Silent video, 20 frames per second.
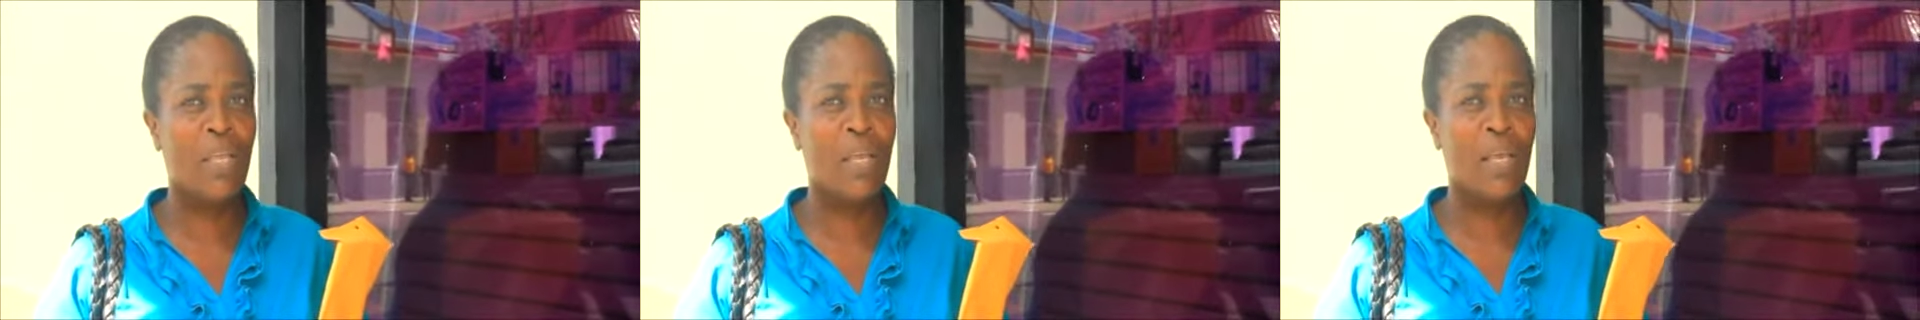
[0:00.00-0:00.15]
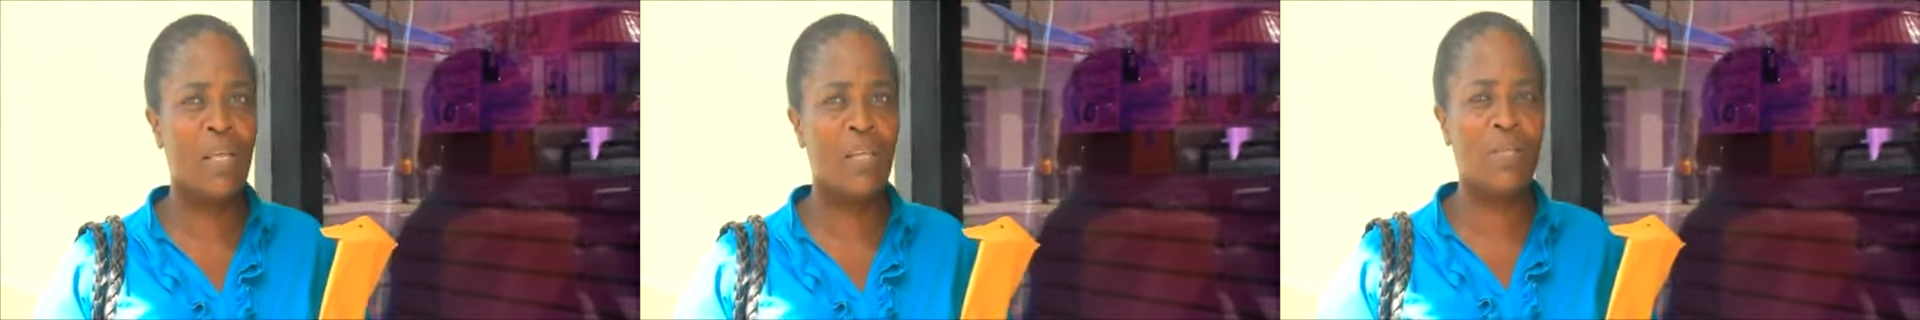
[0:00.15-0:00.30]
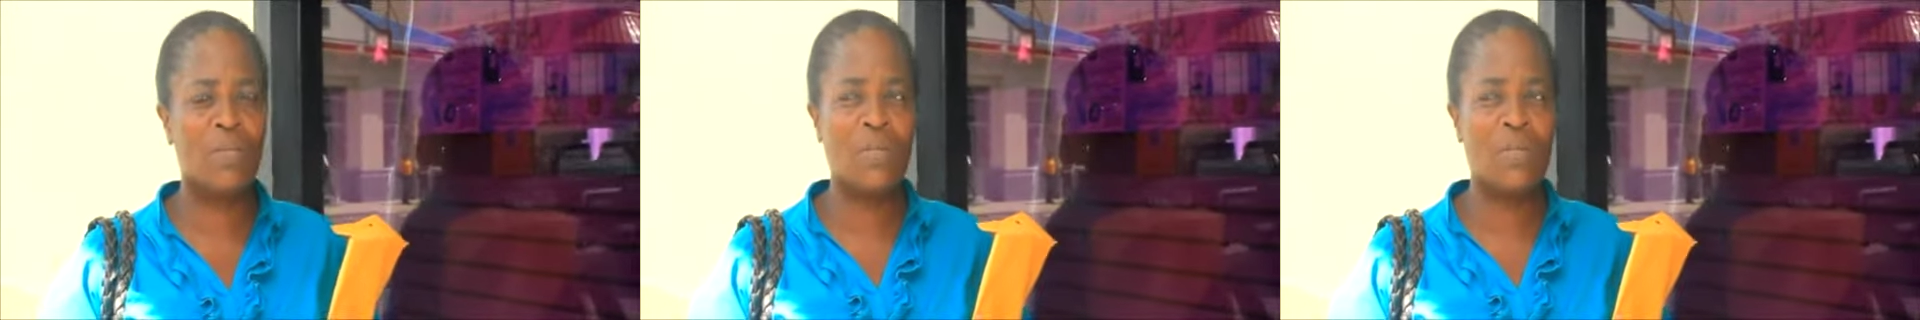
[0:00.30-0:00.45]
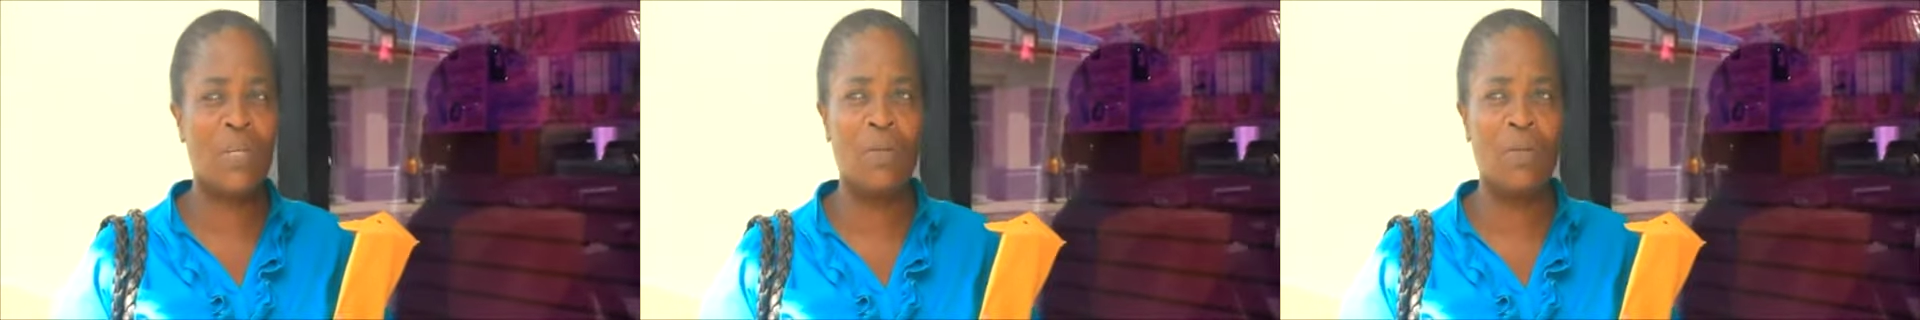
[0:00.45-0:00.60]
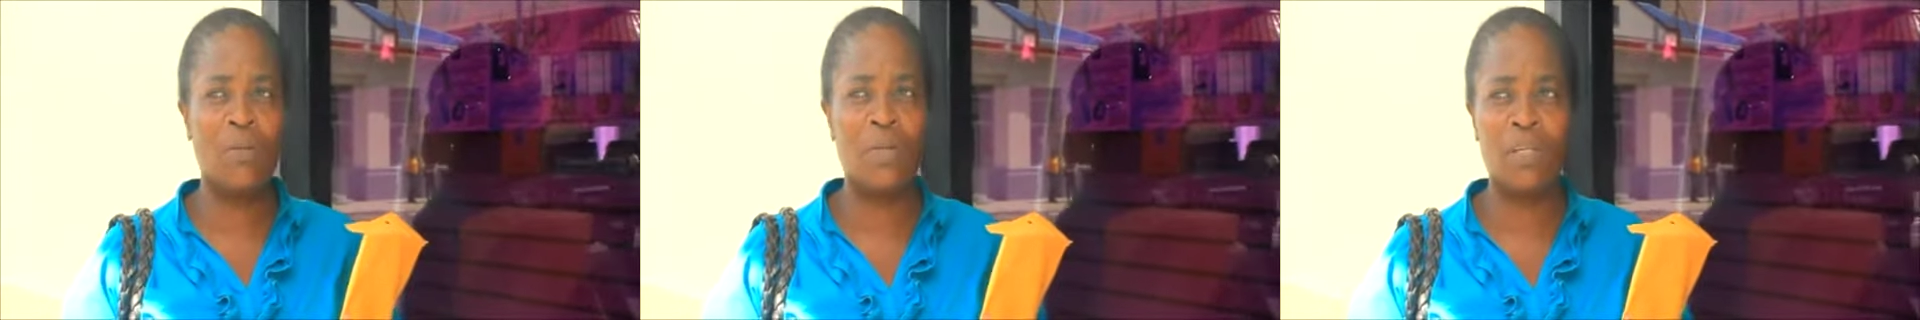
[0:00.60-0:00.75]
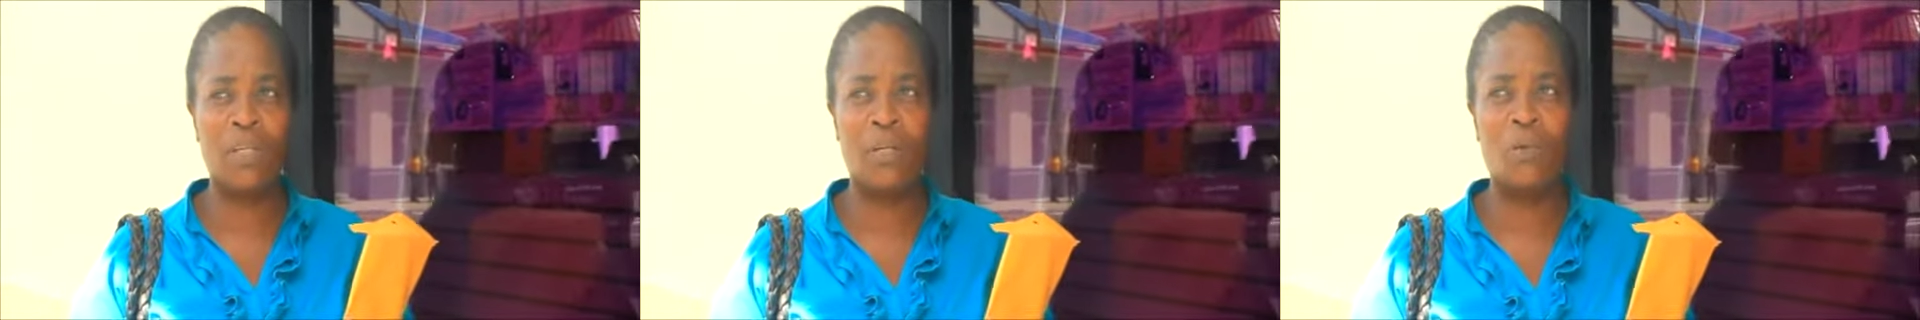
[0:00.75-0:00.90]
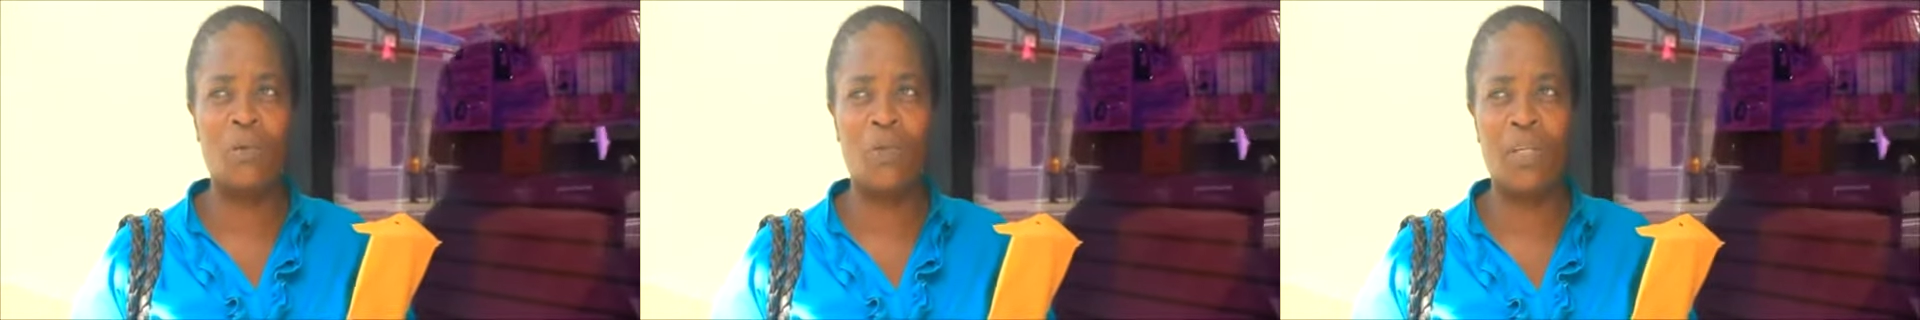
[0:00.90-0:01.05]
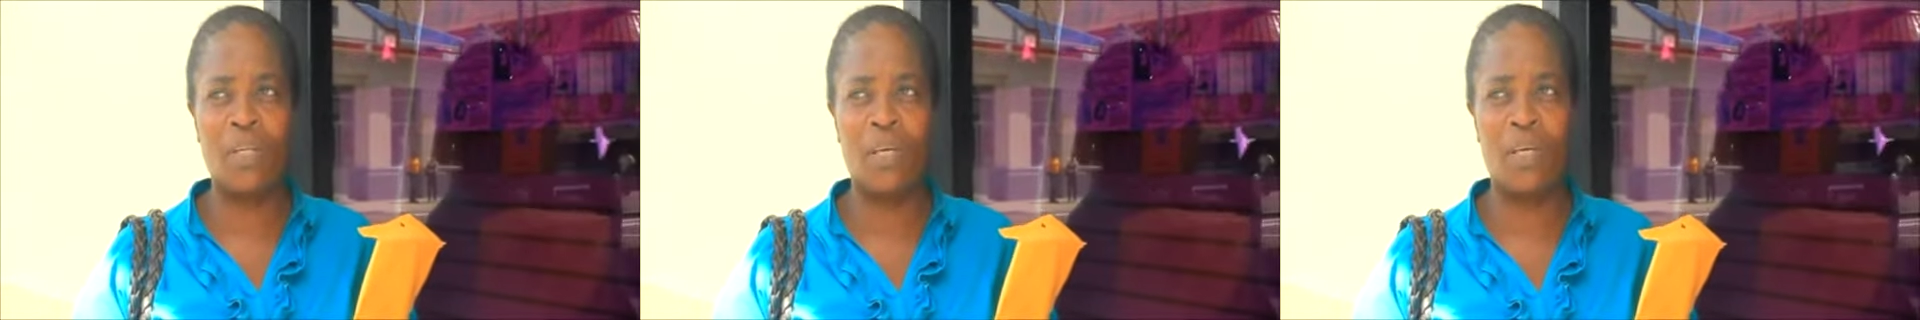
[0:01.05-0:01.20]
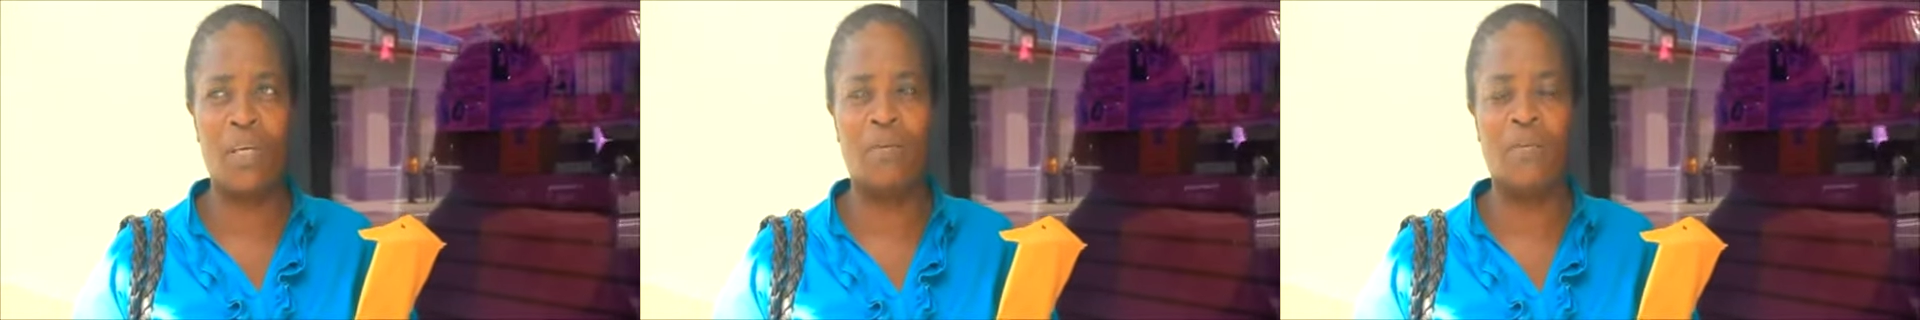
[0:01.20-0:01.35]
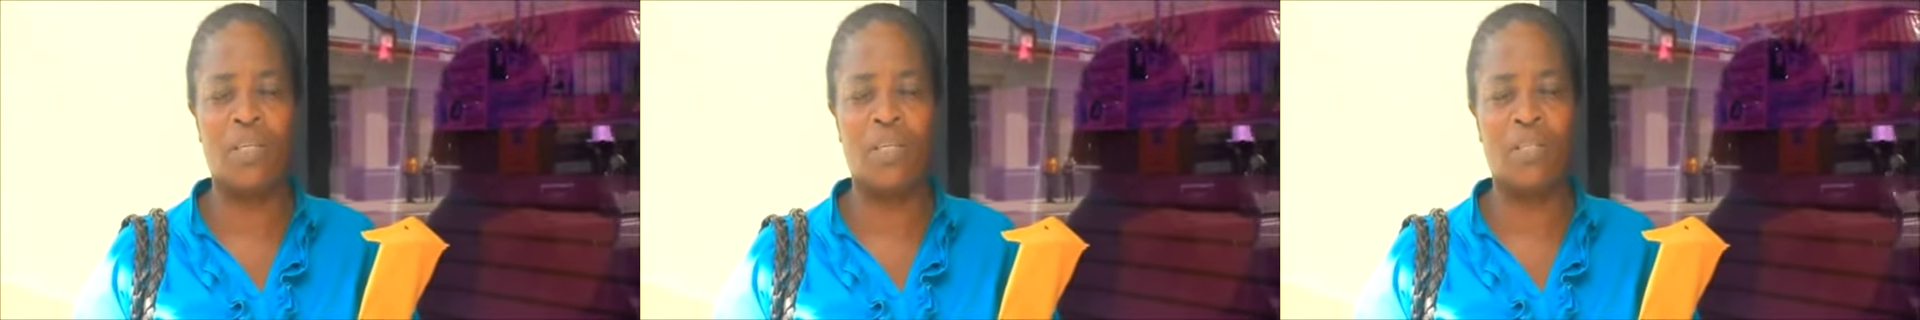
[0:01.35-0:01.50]
And especially when they go to the
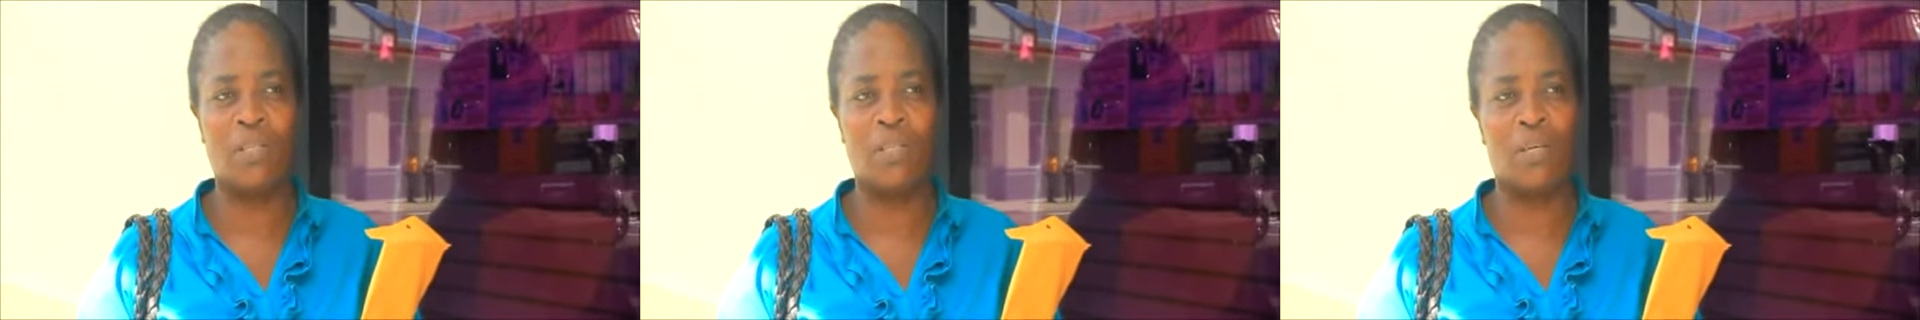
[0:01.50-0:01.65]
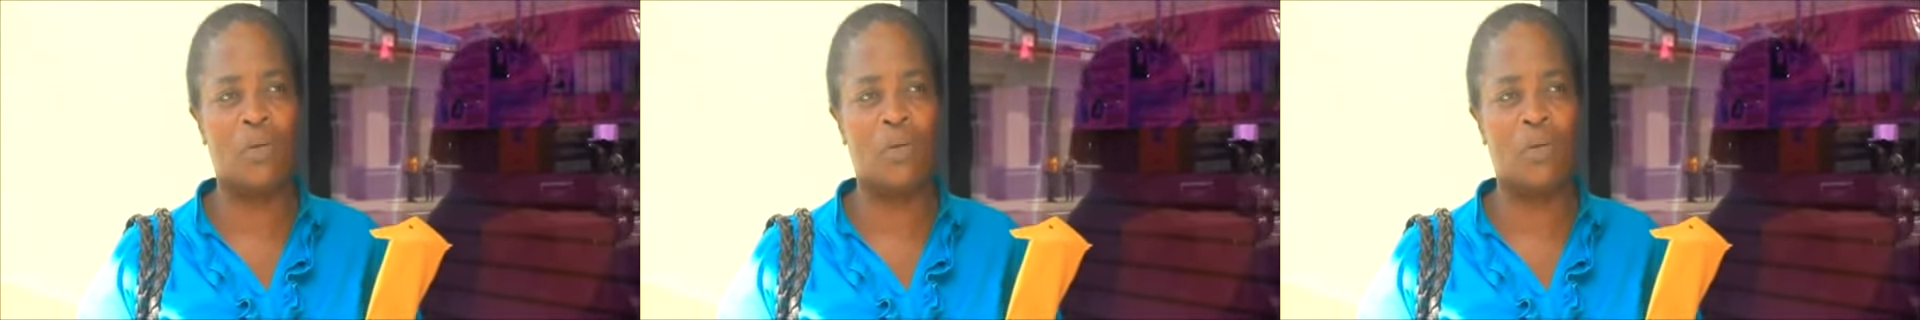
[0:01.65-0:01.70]
health center,